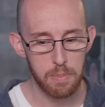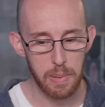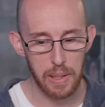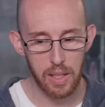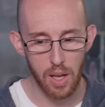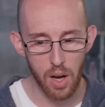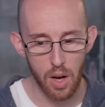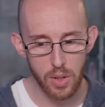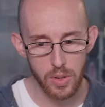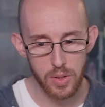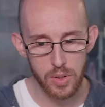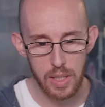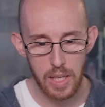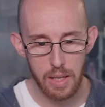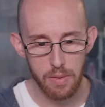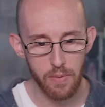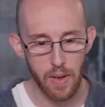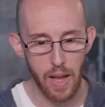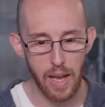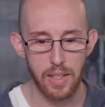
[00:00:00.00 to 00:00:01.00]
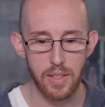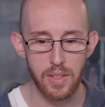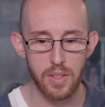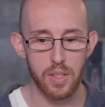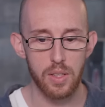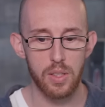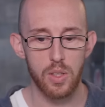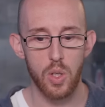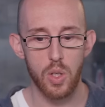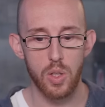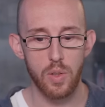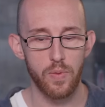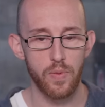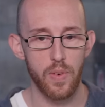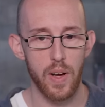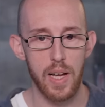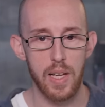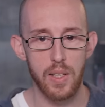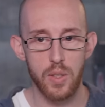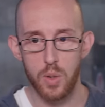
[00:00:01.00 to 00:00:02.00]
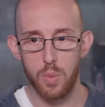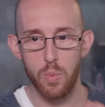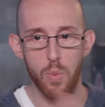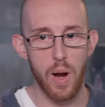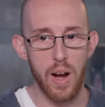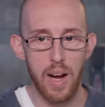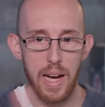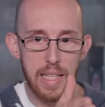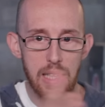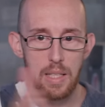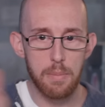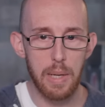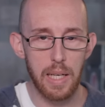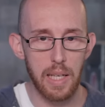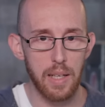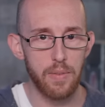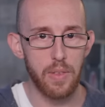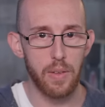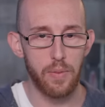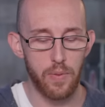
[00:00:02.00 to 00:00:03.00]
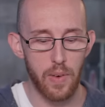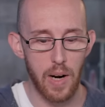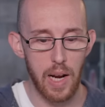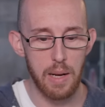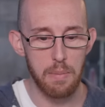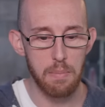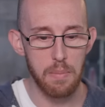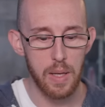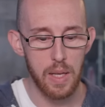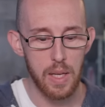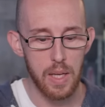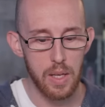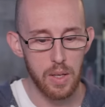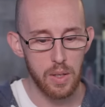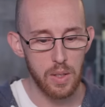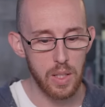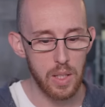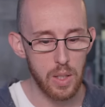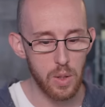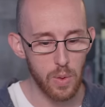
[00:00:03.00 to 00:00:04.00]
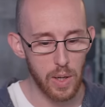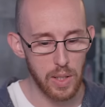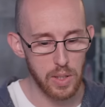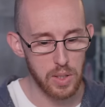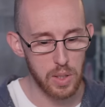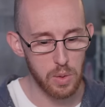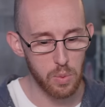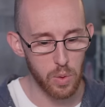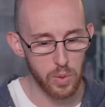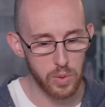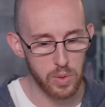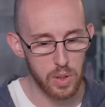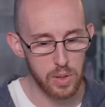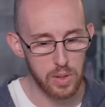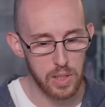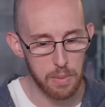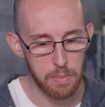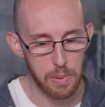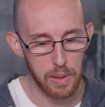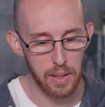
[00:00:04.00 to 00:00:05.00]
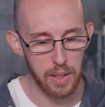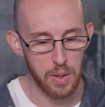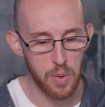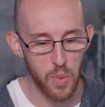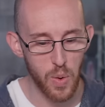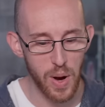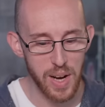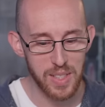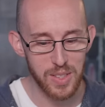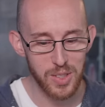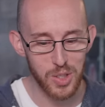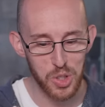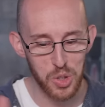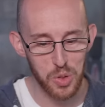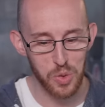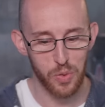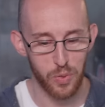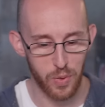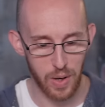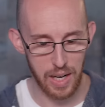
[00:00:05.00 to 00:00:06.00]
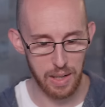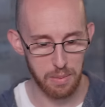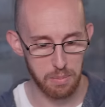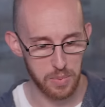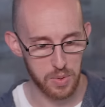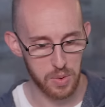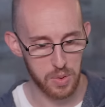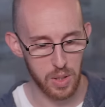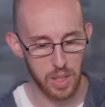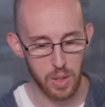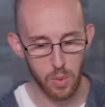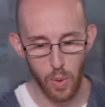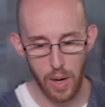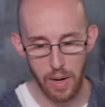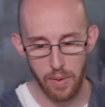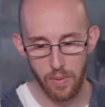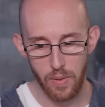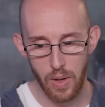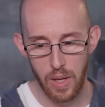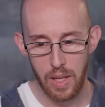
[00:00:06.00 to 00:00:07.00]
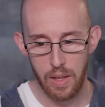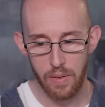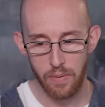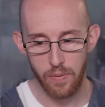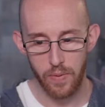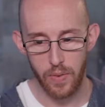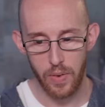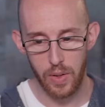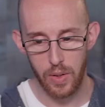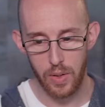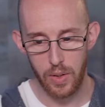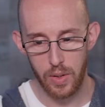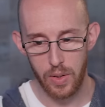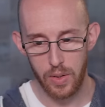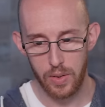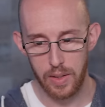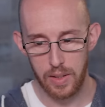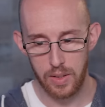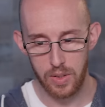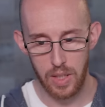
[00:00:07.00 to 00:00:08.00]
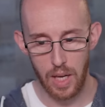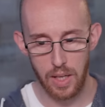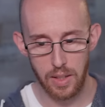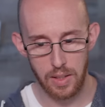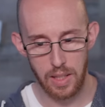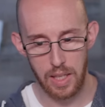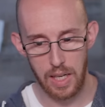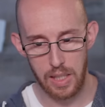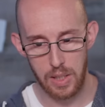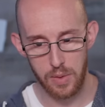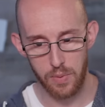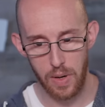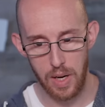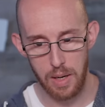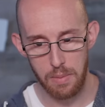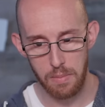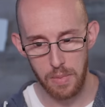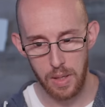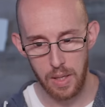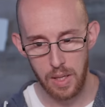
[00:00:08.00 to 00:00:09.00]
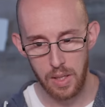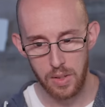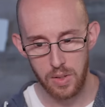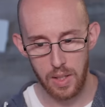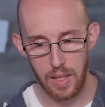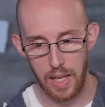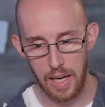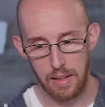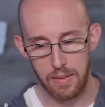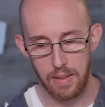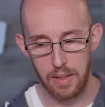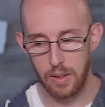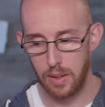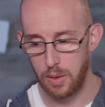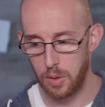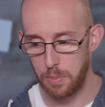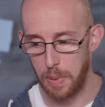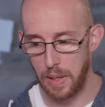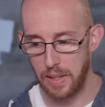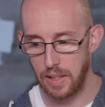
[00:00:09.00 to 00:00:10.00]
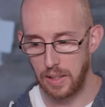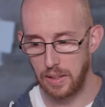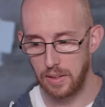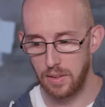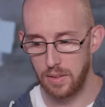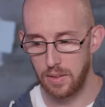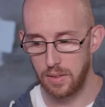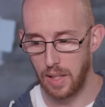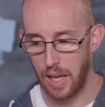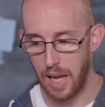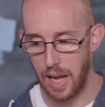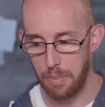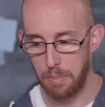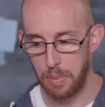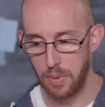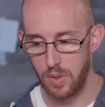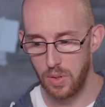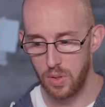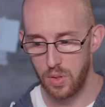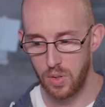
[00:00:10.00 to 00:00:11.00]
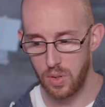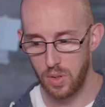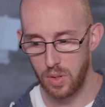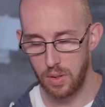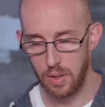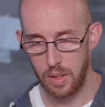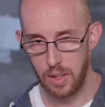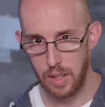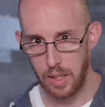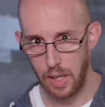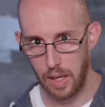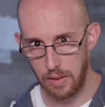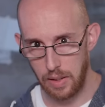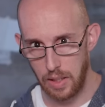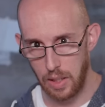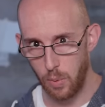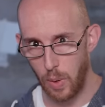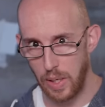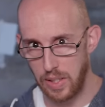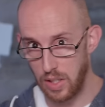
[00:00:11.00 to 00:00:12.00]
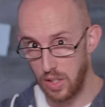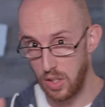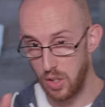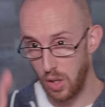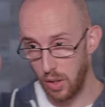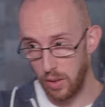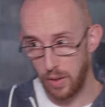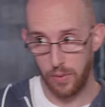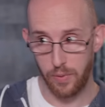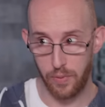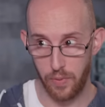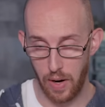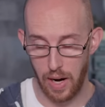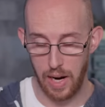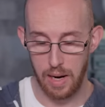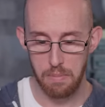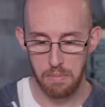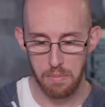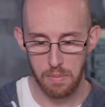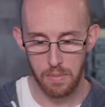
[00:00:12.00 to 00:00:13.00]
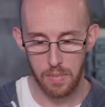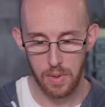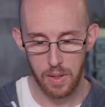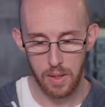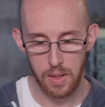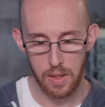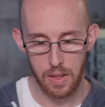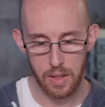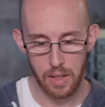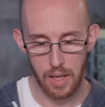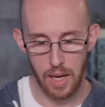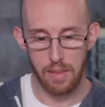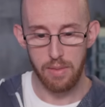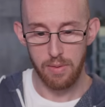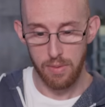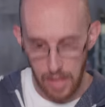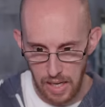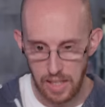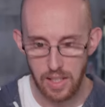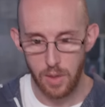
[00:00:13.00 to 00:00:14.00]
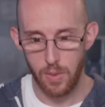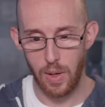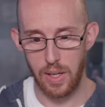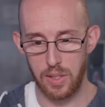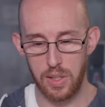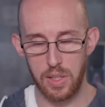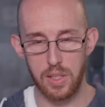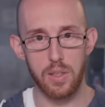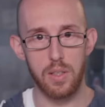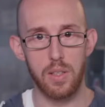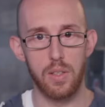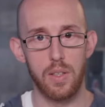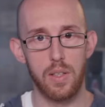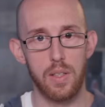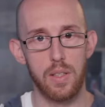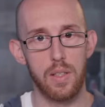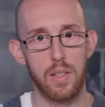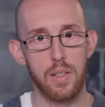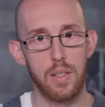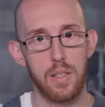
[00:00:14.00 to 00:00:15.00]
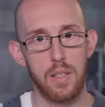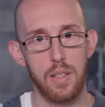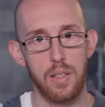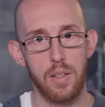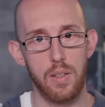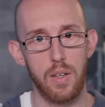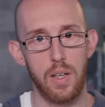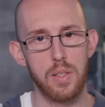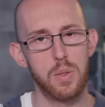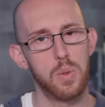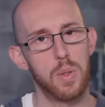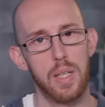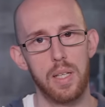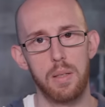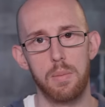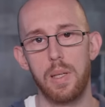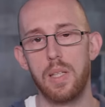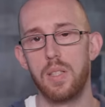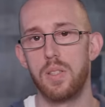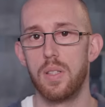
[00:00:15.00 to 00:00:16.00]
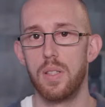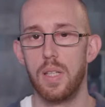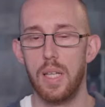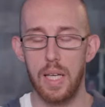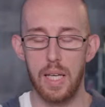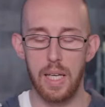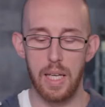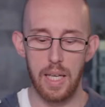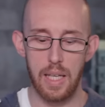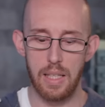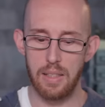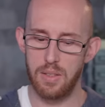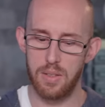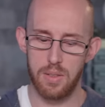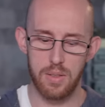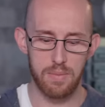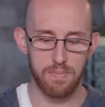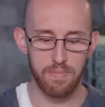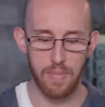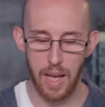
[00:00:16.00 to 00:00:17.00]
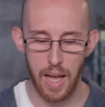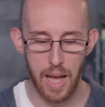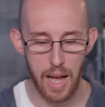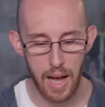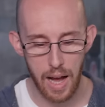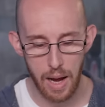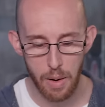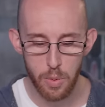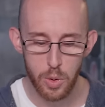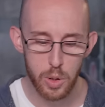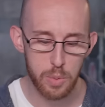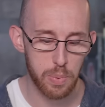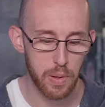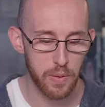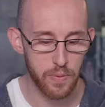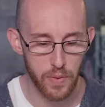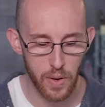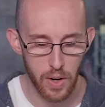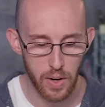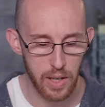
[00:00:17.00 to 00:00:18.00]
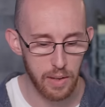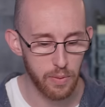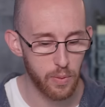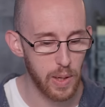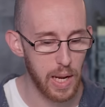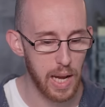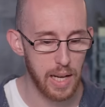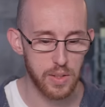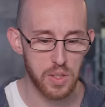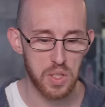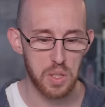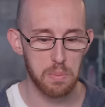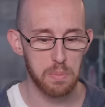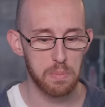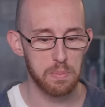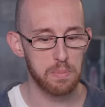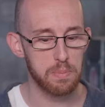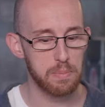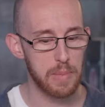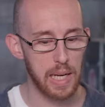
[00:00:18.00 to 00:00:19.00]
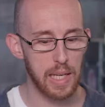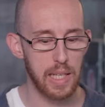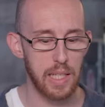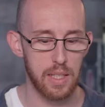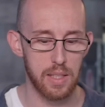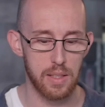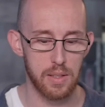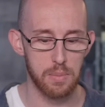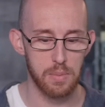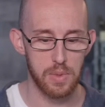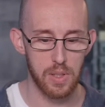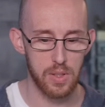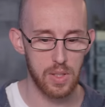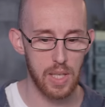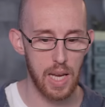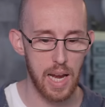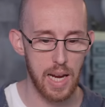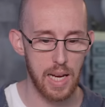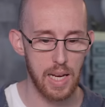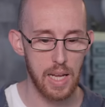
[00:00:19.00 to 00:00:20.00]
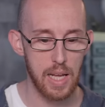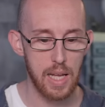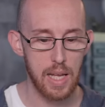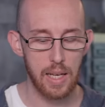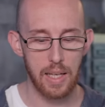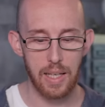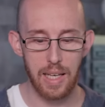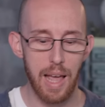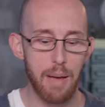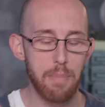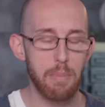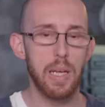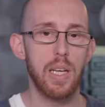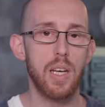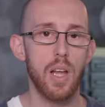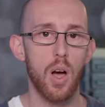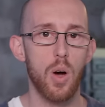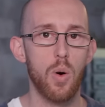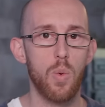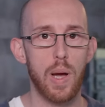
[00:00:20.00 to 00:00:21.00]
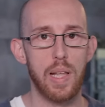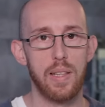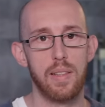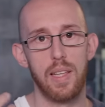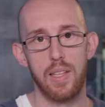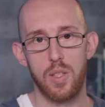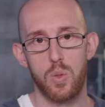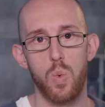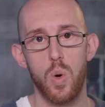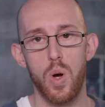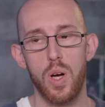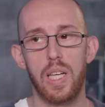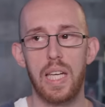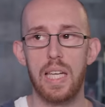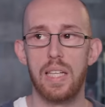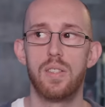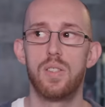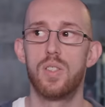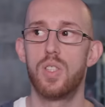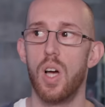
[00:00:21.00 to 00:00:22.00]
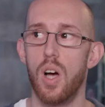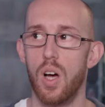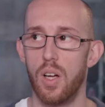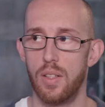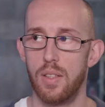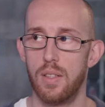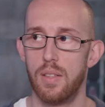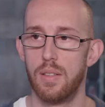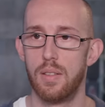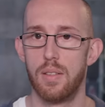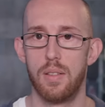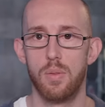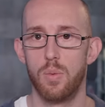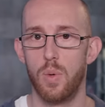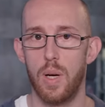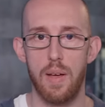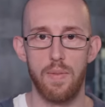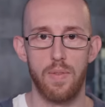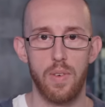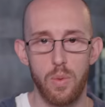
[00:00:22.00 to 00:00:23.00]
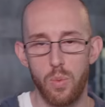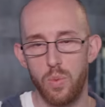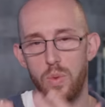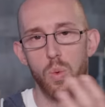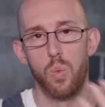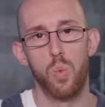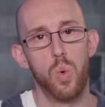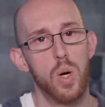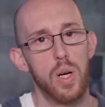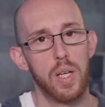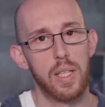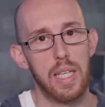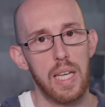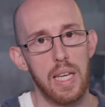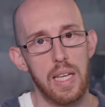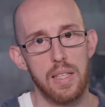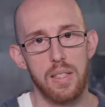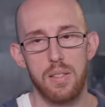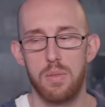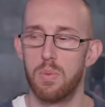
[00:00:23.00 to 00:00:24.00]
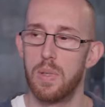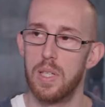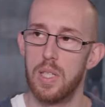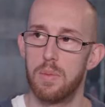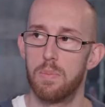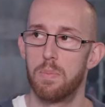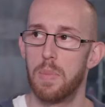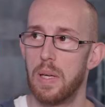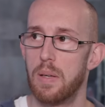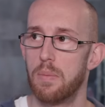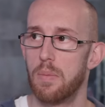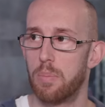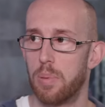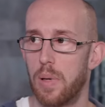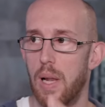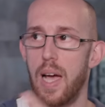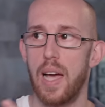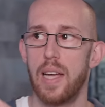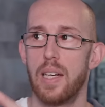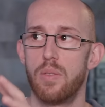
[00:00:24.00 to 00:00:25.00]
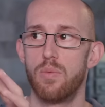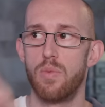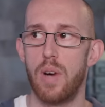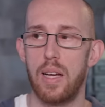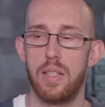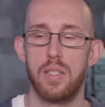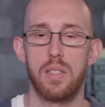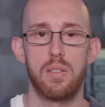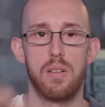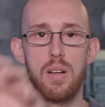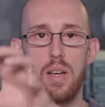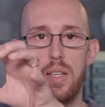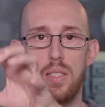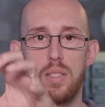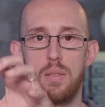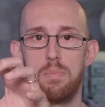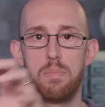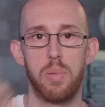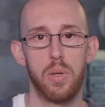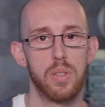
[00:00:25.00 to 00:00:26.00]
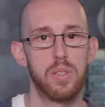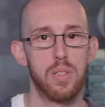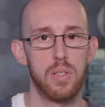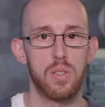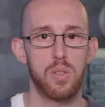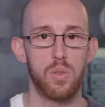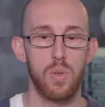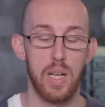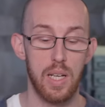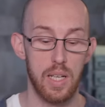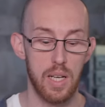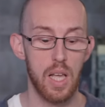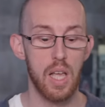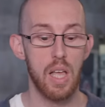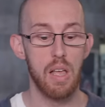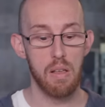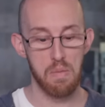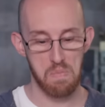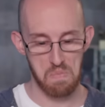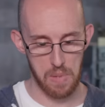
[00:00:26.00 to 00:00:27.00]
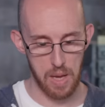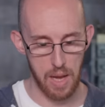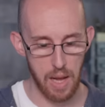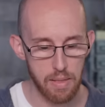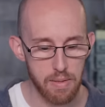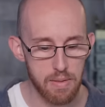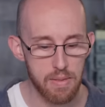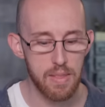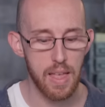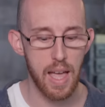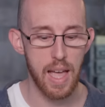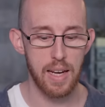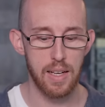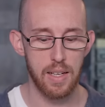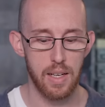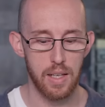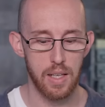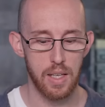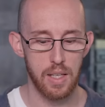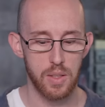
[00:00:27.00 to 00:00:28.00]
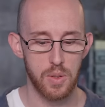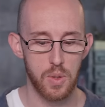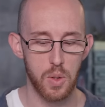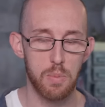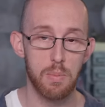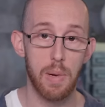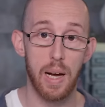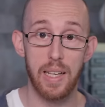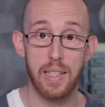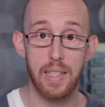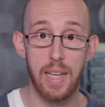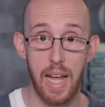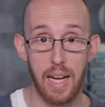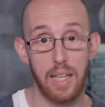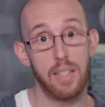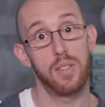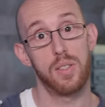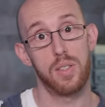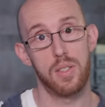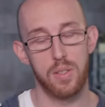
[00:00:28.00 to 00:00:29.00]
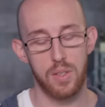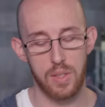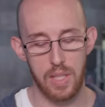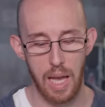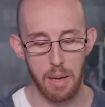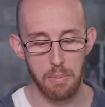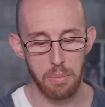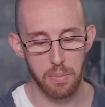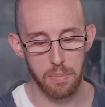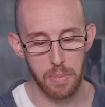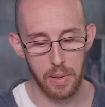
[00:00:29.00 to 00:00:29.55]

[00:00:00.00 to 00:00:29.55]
Because the event could fire somewhere in the middle of the frame, you actually want to typically wait two frames. So you wait for the start of the next frame so that anything that's pending happens, and then you wait another frame, and then you actually do your uh, your actual animation. It's I would prefer it if we had some mechanism to say, let me know when this work is done, whatever the work is, when it's been applied and rasterized and put to screen and then do my next step.